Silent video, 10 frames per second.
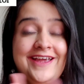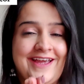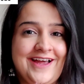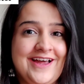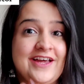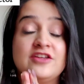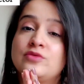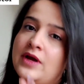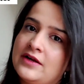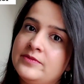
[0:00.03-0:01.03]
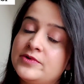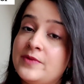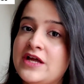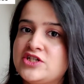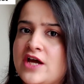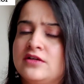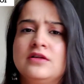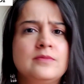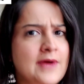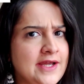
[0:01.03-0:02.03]
Hey guys, welcome to my
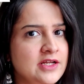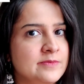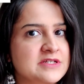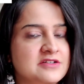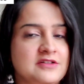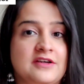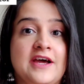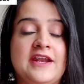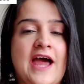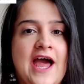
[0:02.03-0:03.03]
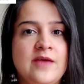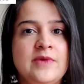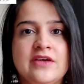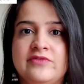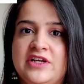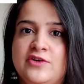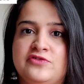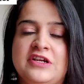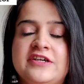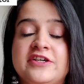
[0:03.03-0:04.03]
channel. My name is Kritika and I make
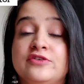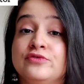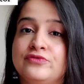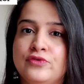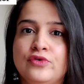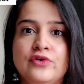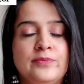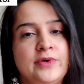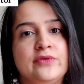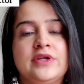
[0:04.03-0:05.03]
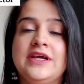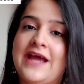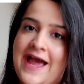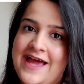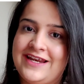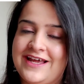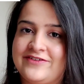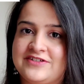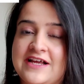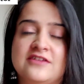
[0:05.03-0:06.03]
videos related to food, beauty and
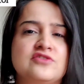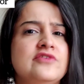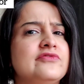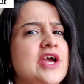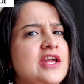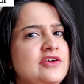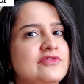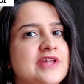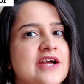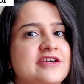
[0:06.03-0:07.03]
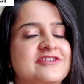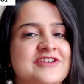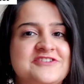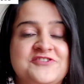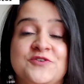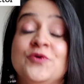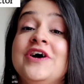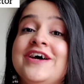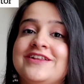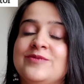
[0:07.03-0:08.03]
lifestyle. So if any of that interests you,
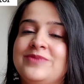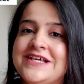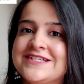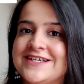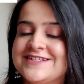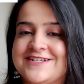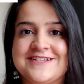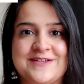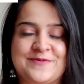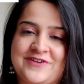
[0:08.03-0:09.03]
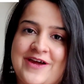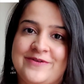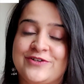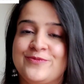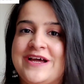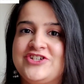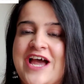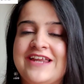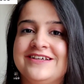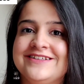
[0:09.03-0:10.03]
then please consider subscribing to my
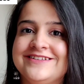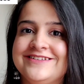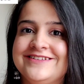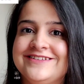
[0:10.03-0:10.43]
channel.